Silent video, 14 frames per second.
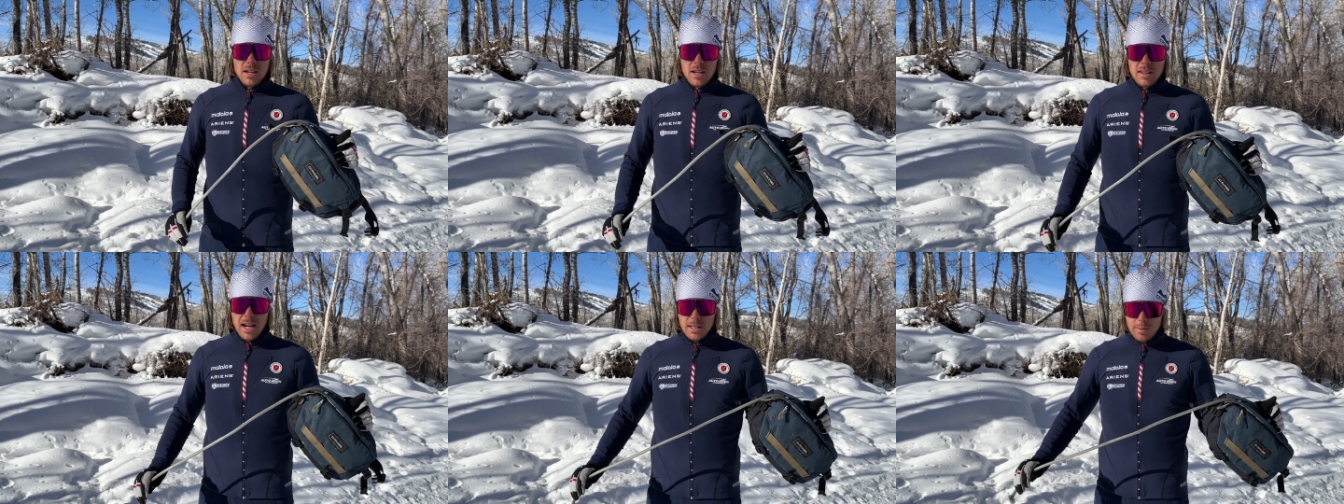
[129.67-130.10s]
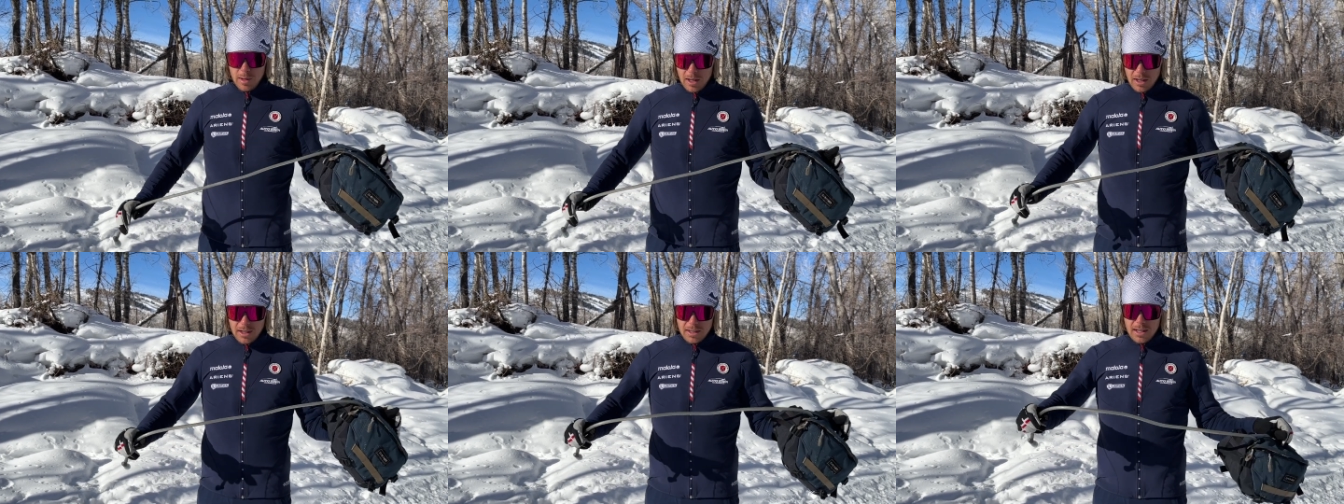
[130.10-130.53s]
That's
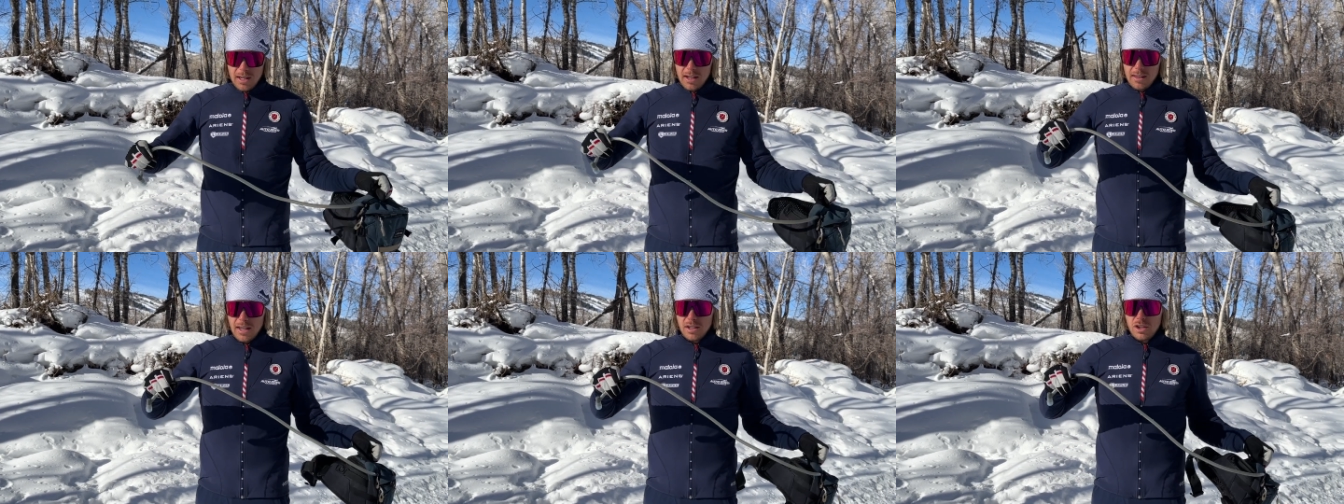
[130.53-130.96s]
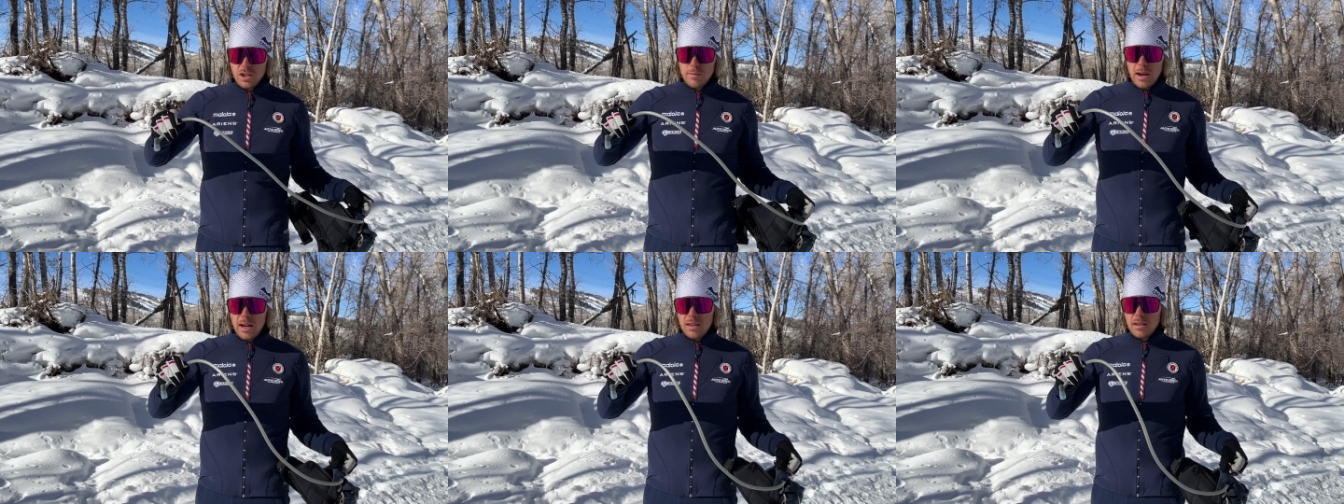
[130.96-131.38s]
because they do
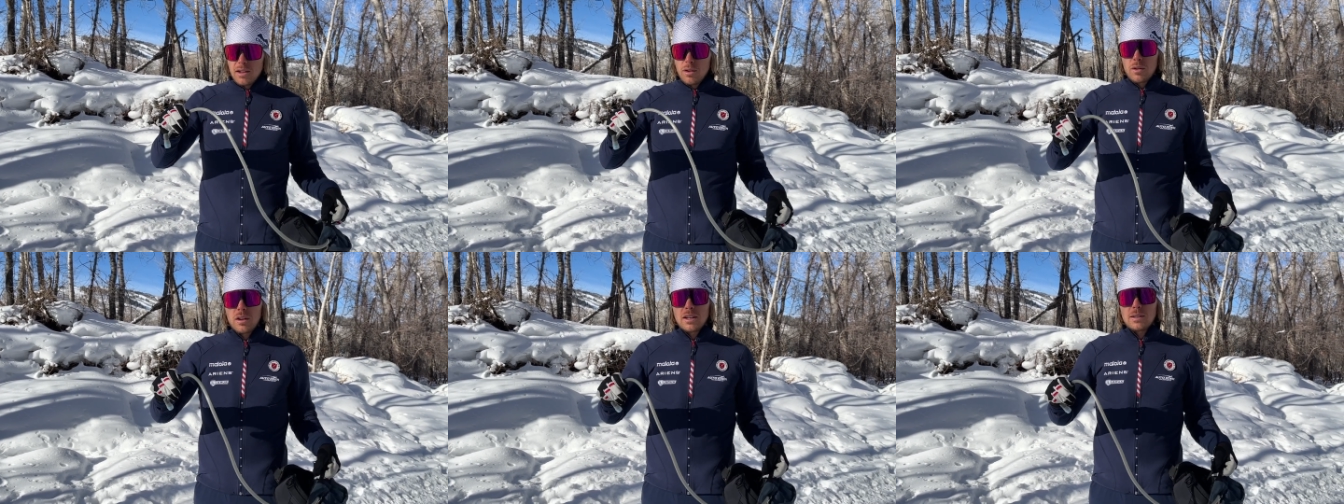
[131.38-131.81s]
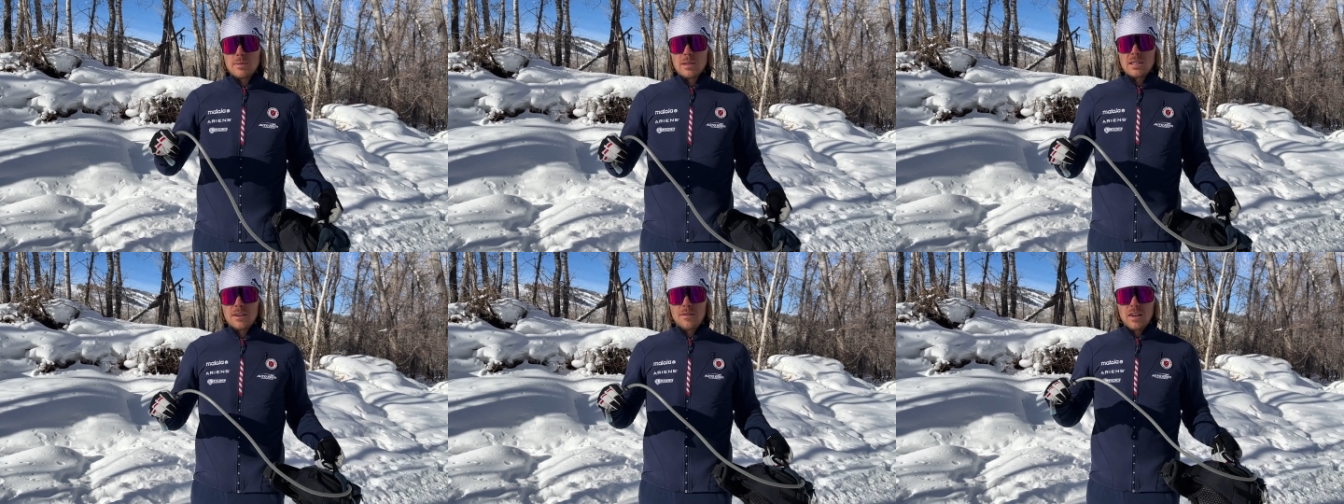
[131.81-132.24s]
make the Nordic
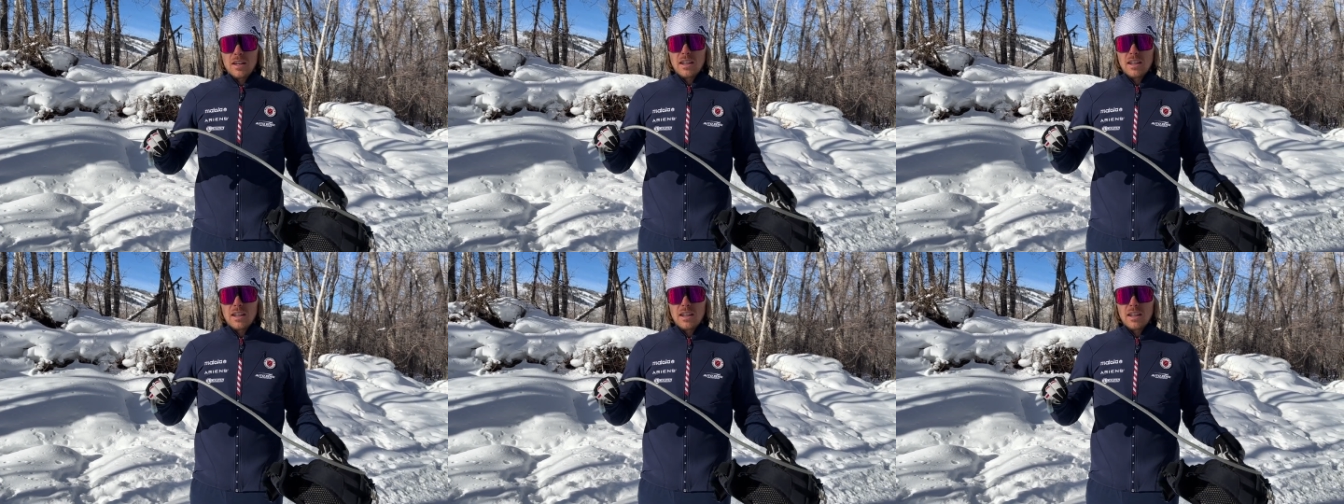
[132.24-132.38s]
specific